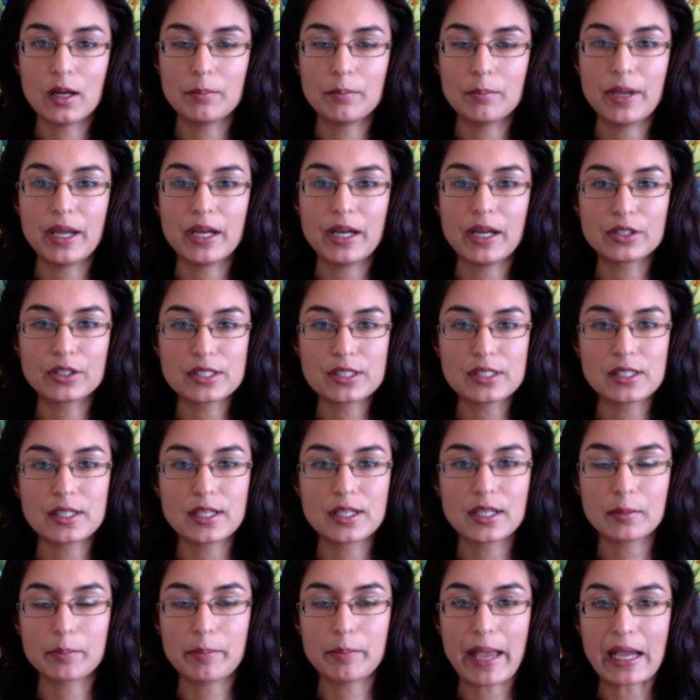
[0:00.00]

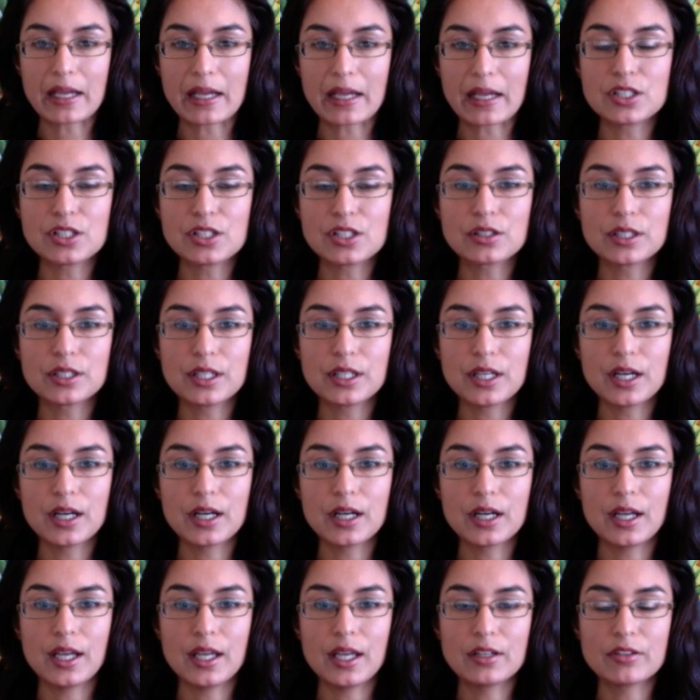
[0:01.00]
parasitic
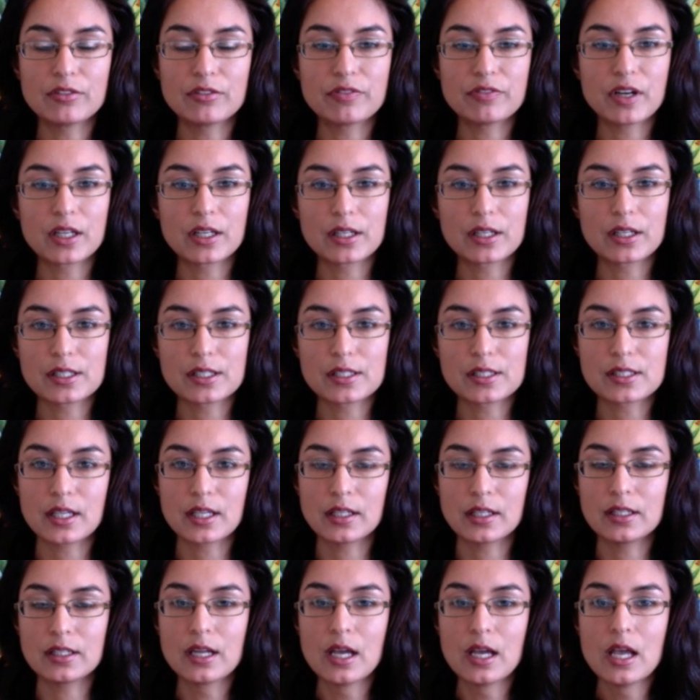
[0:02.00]
bacteria and fungus
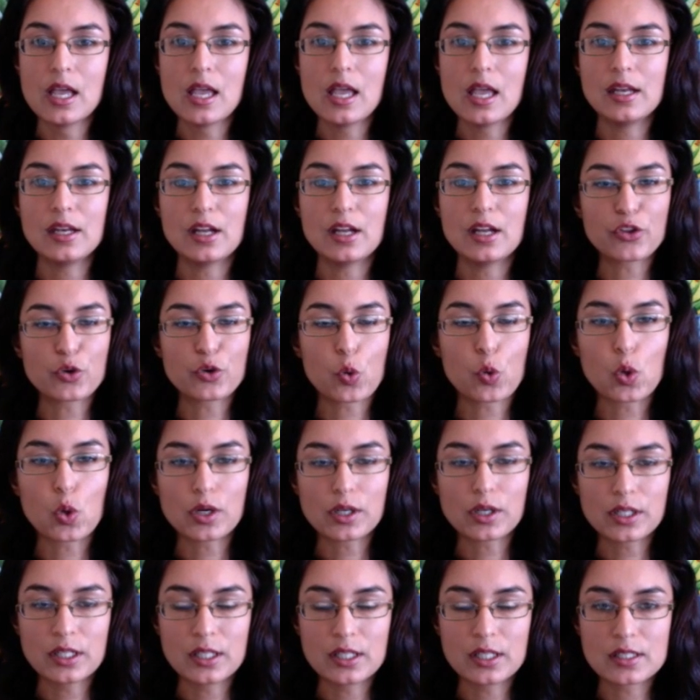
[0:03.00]
and other
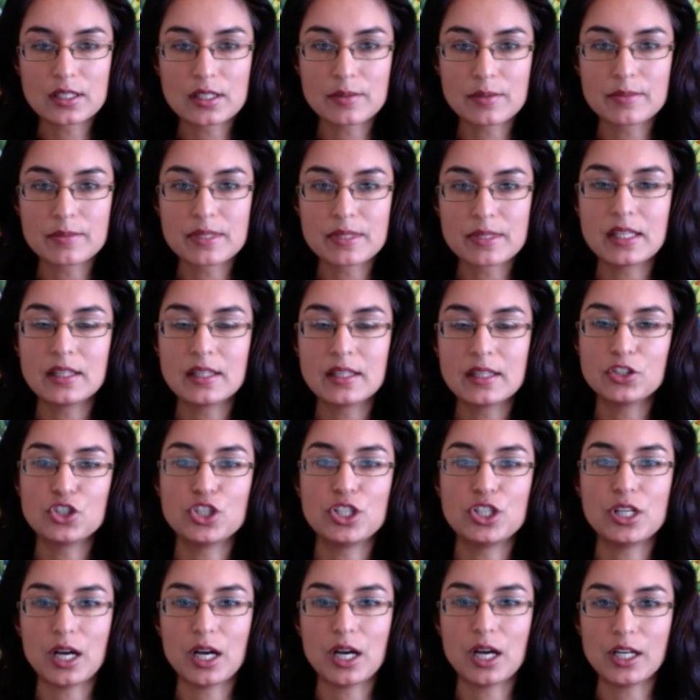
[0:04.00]
organisms in the
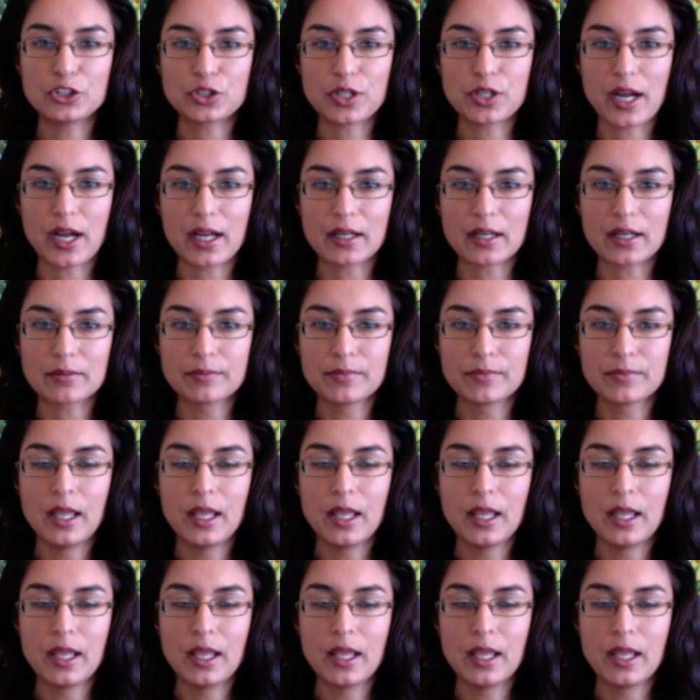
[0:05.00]
GI tract.